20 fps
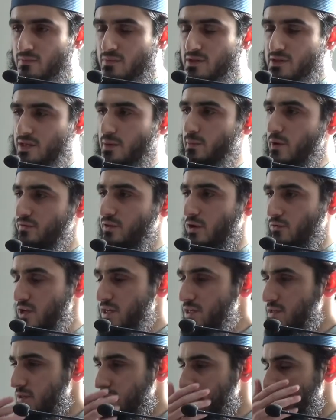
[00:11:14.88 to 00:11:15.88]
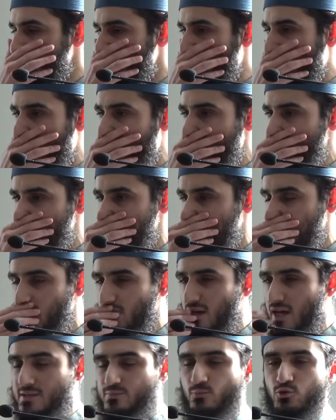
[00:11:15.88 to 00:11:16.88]
Some of the reasons is perhaps,
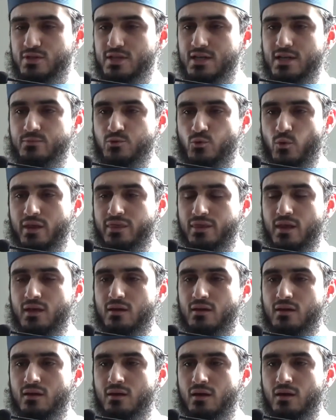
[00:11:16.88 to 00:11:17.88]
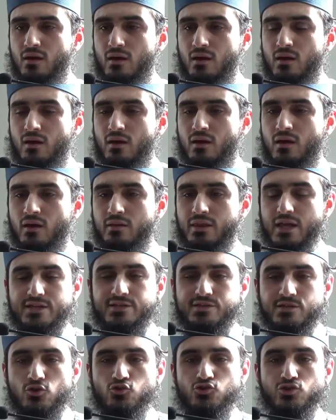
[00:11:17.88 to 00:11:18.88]
as Muslims, we think that
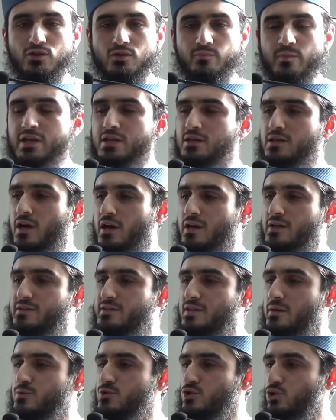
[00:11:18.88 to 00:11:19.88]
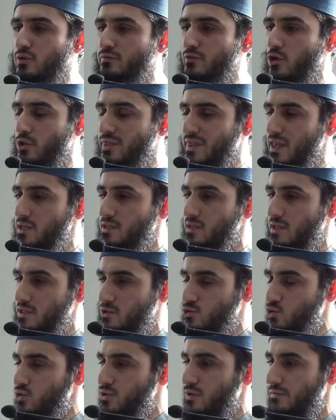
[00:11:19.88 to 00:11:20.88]
social media is some sort of authentic
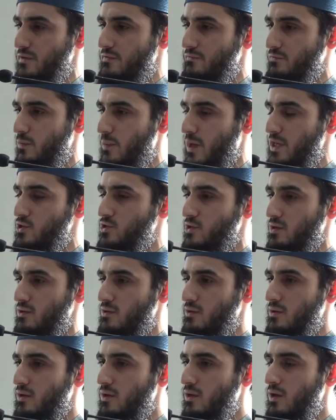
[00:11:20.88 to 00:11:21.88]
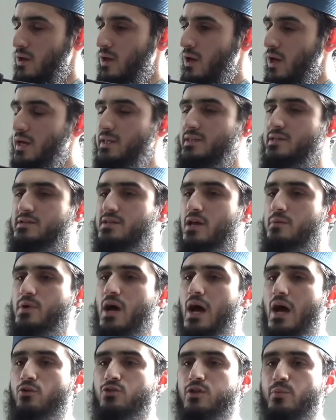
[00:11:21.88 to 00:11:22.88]
source of information. It is
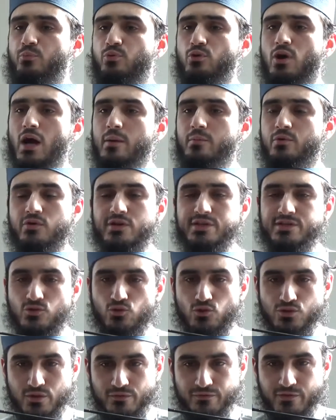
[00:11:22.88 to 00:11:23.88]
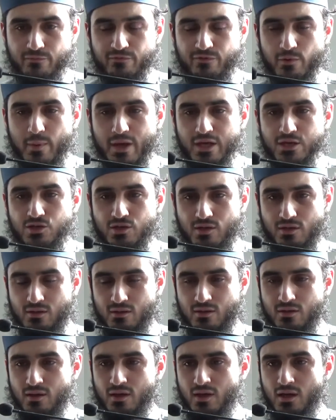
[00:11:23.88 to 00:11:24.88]
somehow the primary source of
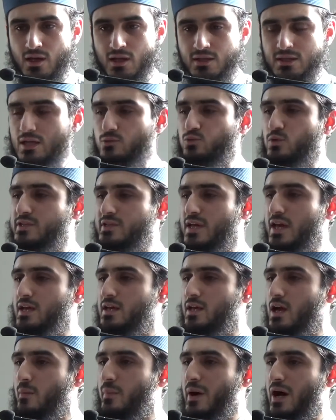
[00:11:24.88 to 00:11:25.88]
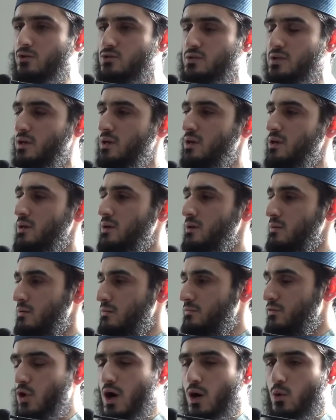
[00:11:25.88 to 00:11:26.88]
information that we take about
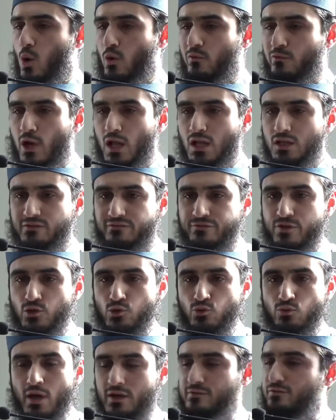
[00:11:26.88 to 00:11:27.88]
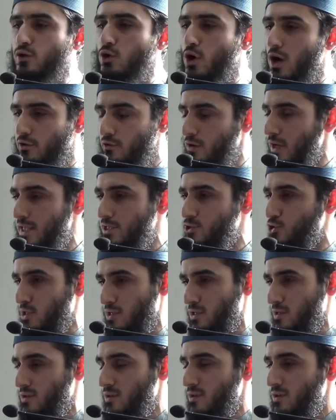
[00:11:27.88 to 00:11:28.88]
for our worldview and for our
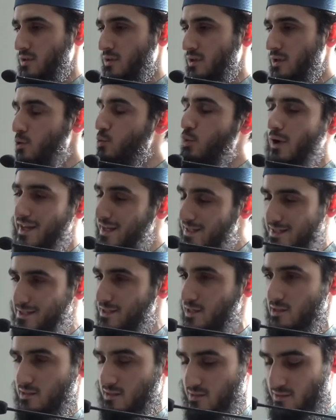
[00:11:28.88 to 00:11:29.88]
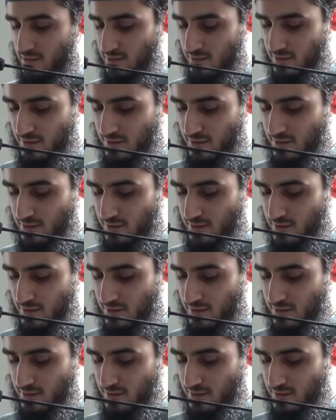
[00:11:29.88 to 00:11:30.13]
religion, when it isn't.